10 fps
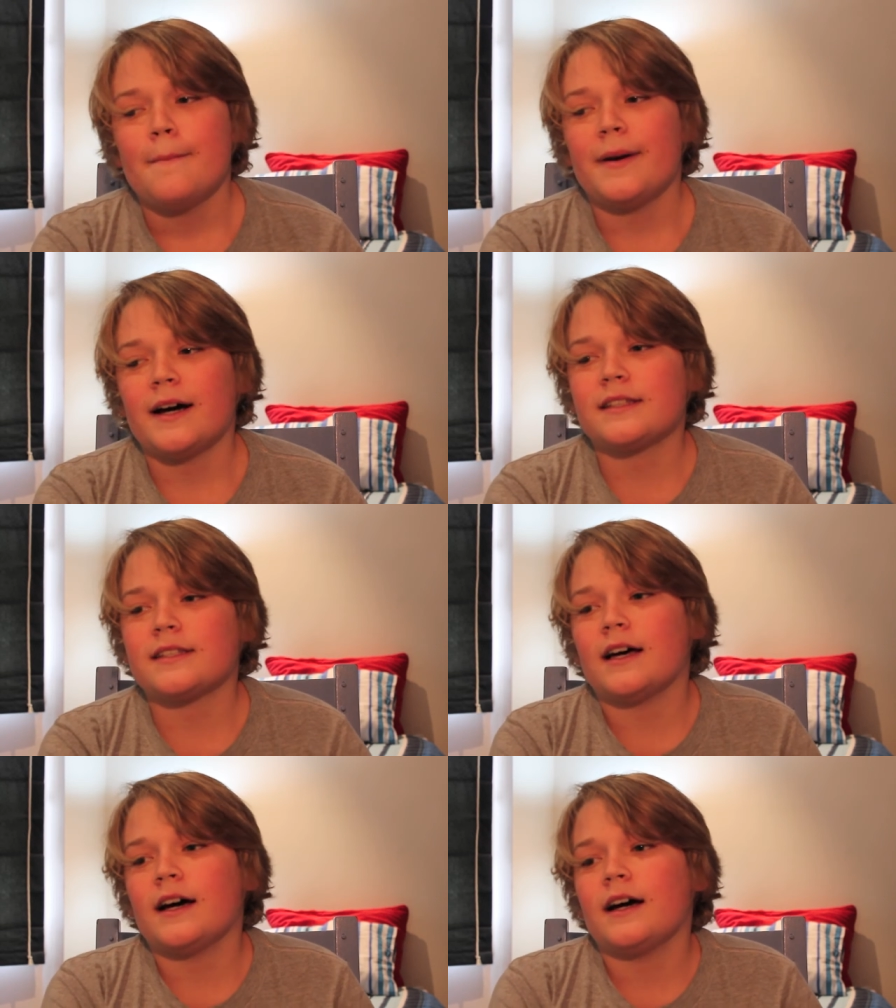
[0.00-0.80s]
But
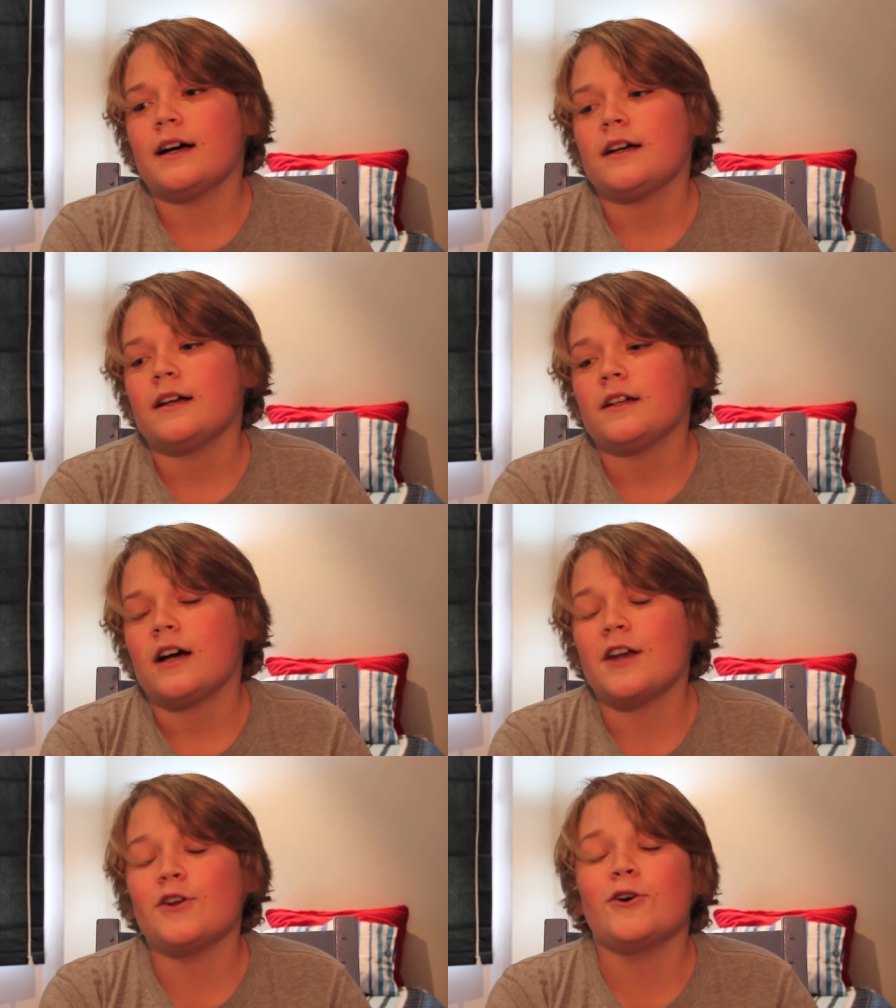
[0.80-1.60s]
uh,
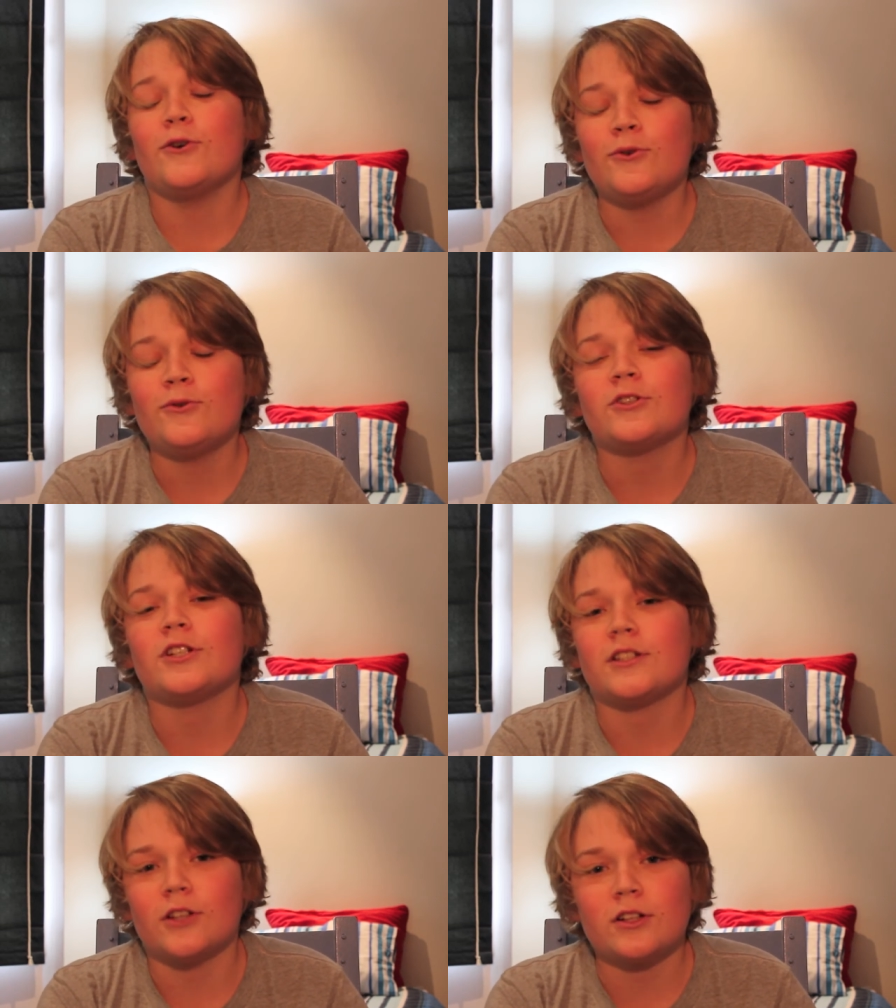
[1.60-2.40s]
I know
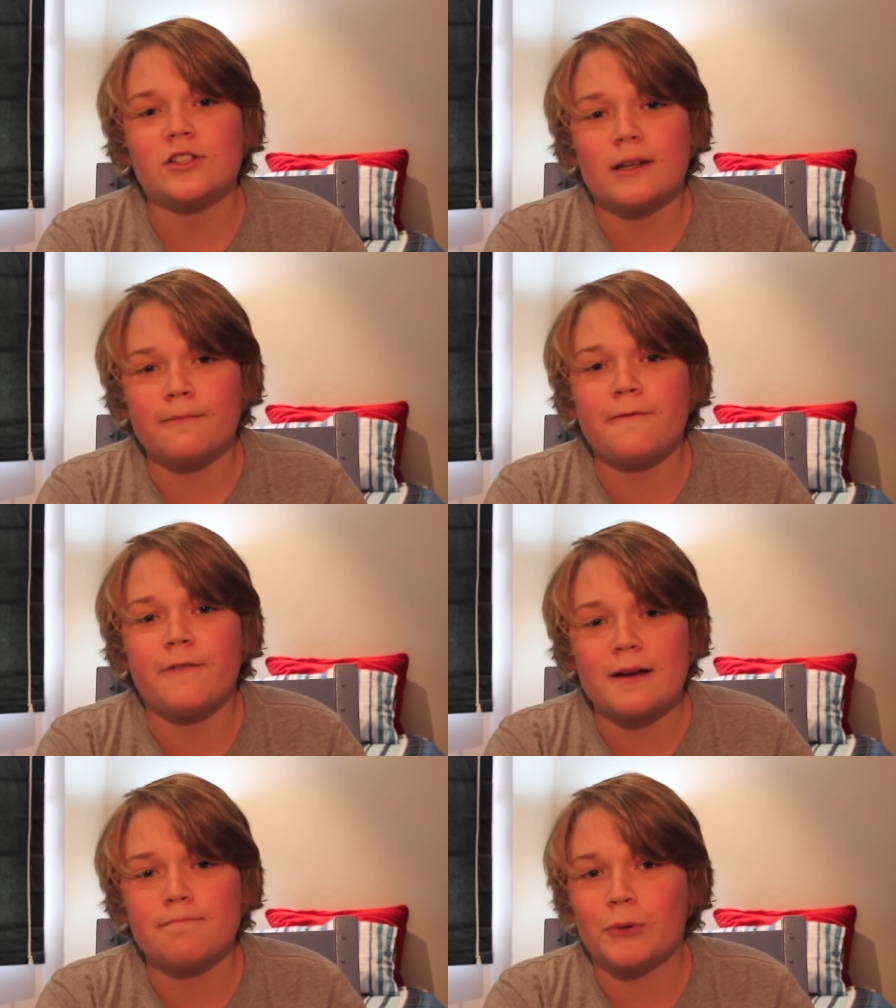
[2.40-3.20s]
she's not some
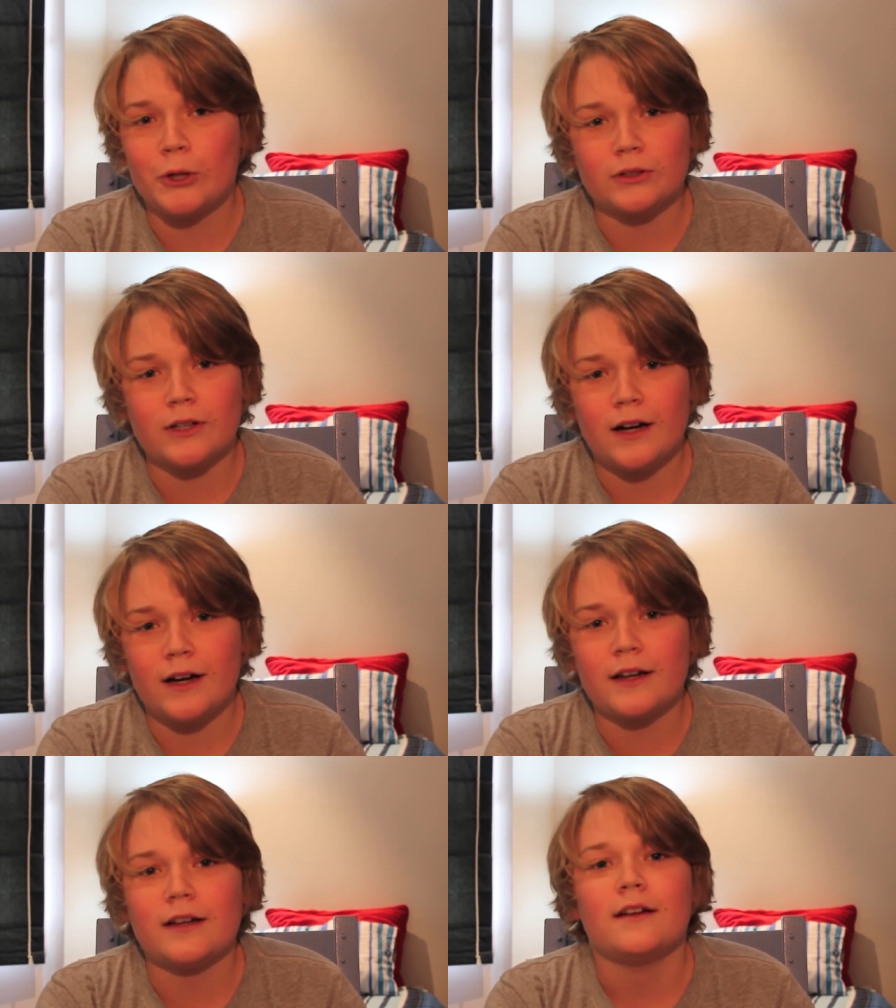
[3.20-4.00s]
fat bald
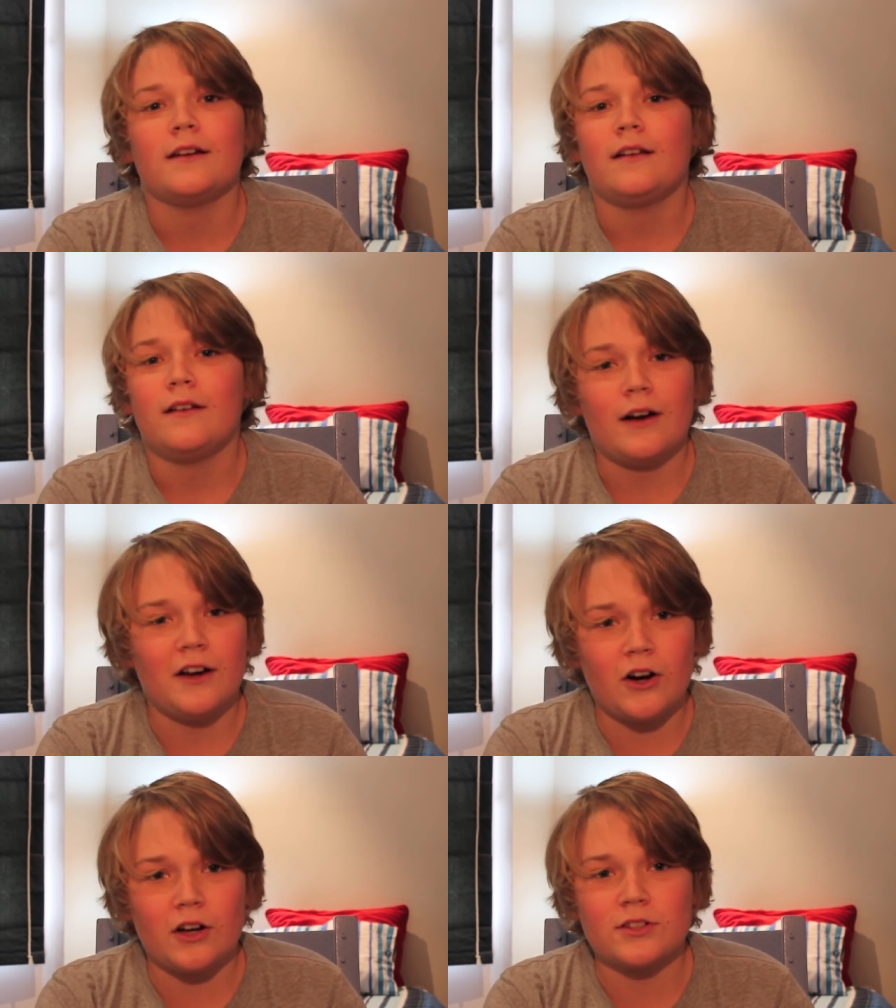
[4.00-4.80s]
guy. I
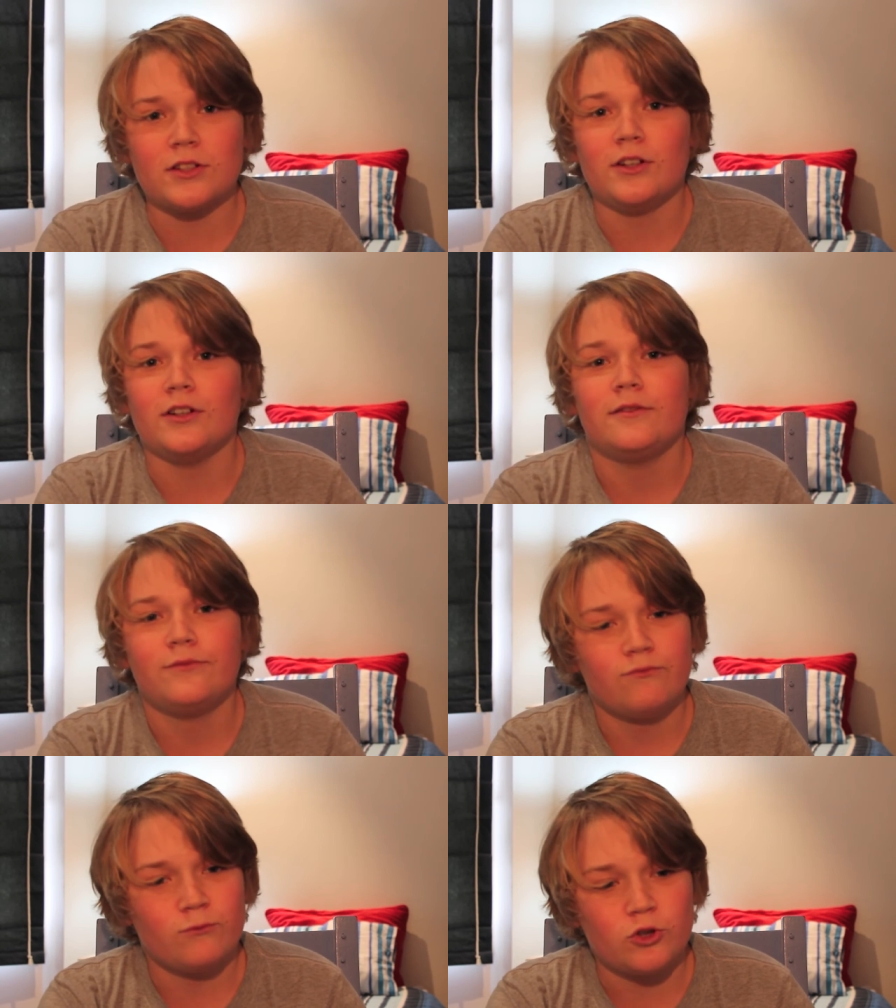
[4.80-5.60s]
asked her,
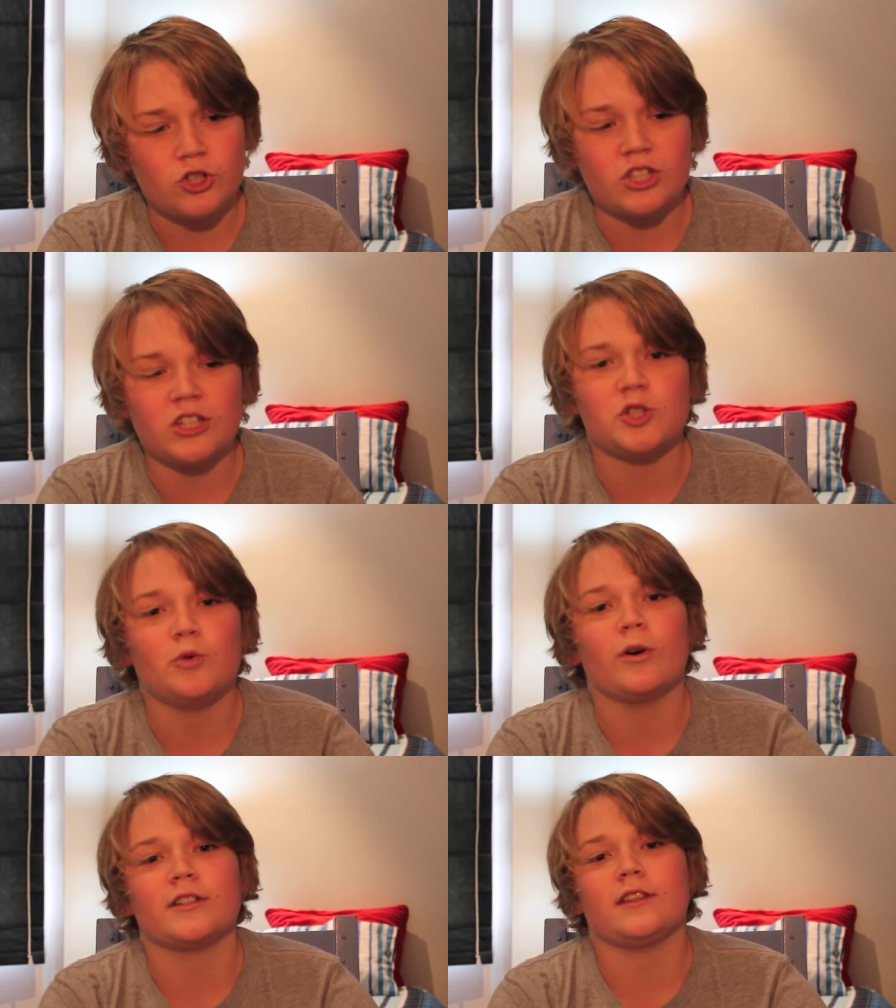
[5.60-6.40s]
she said she
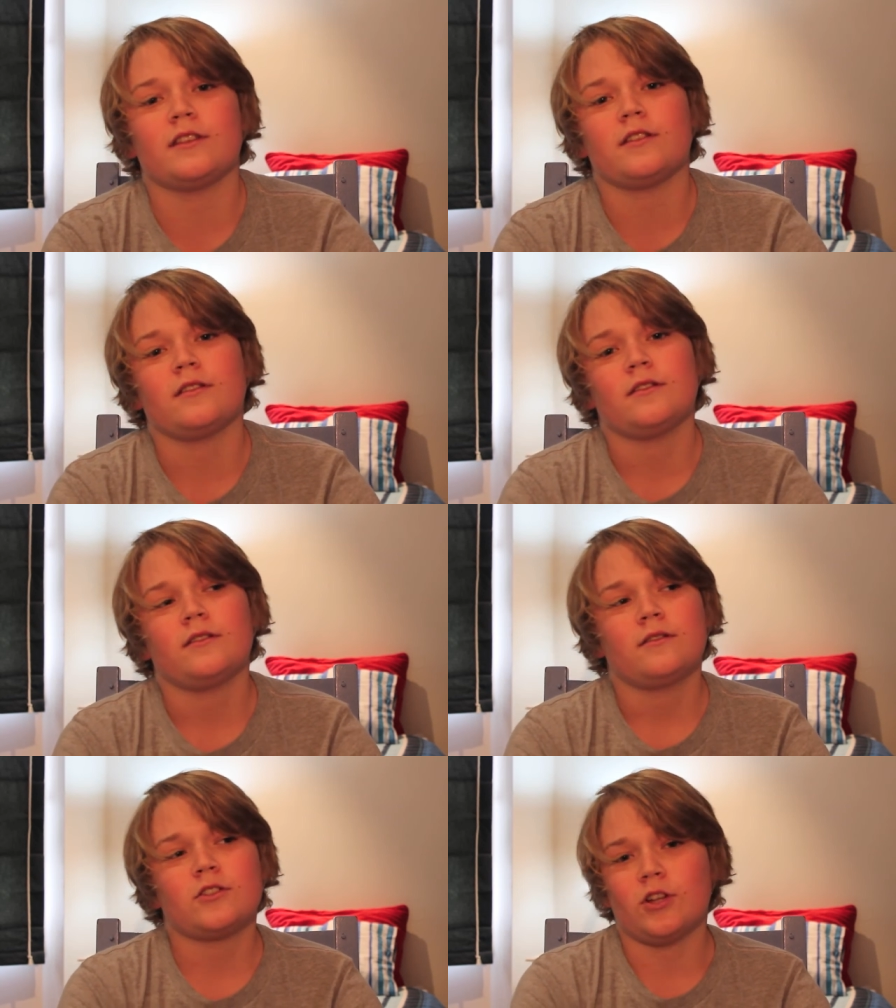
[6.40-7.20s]
wasn't.
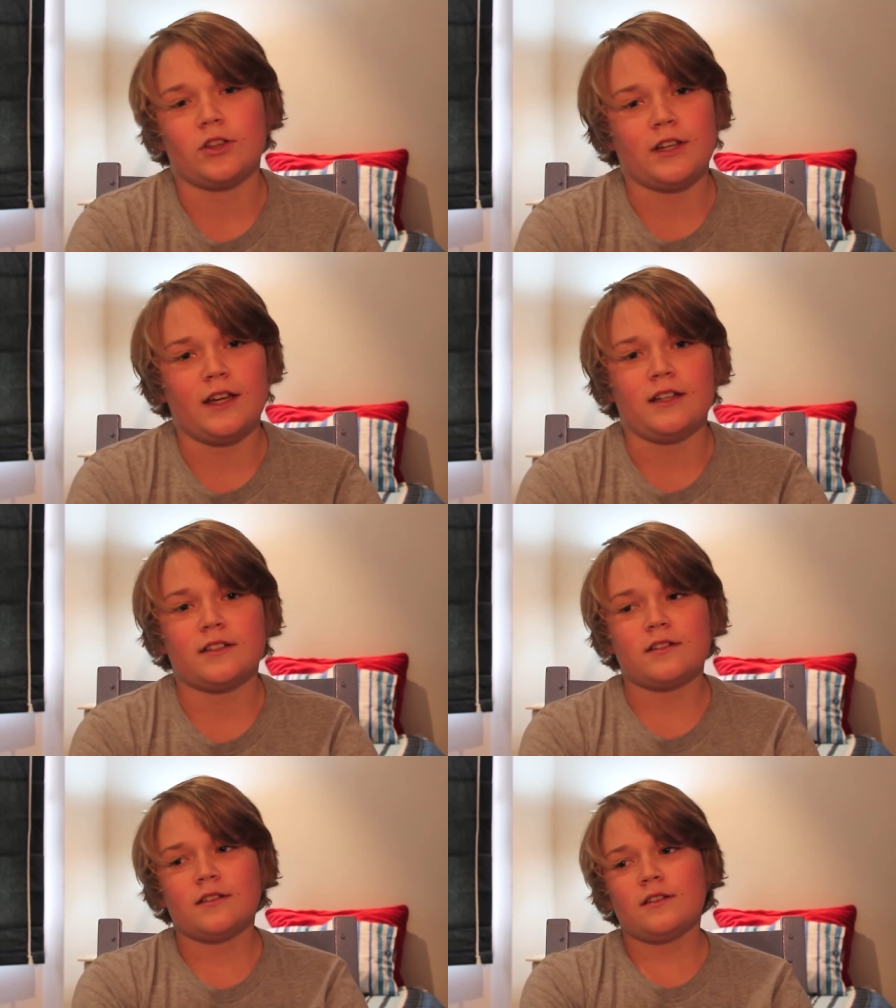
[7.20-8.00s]
It's not the
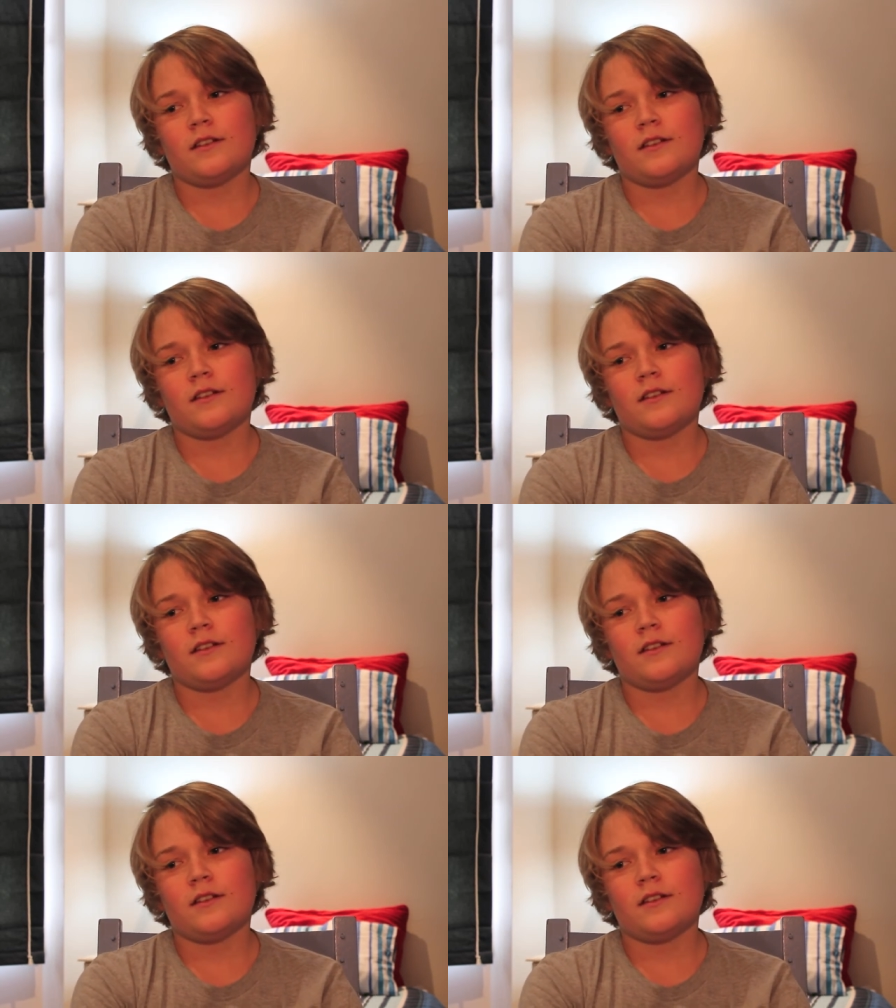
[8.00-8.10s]
case.